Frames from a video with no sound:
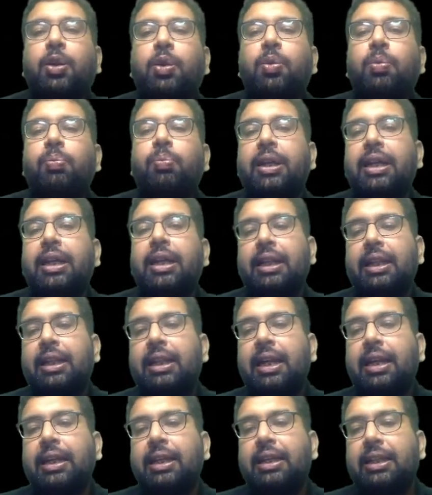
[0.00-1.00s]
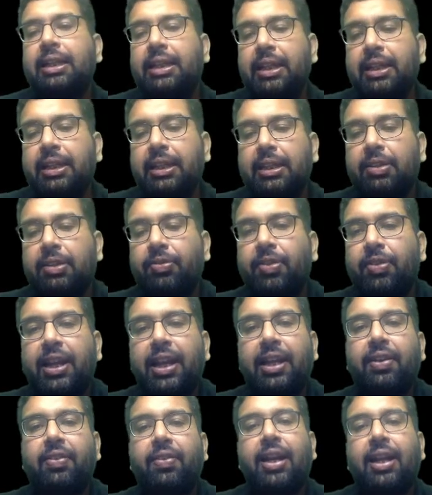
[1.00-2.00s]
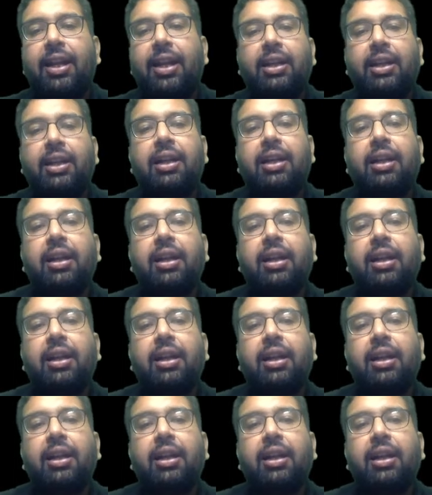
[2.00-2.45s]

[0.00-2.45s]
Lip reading: to me that this, when I write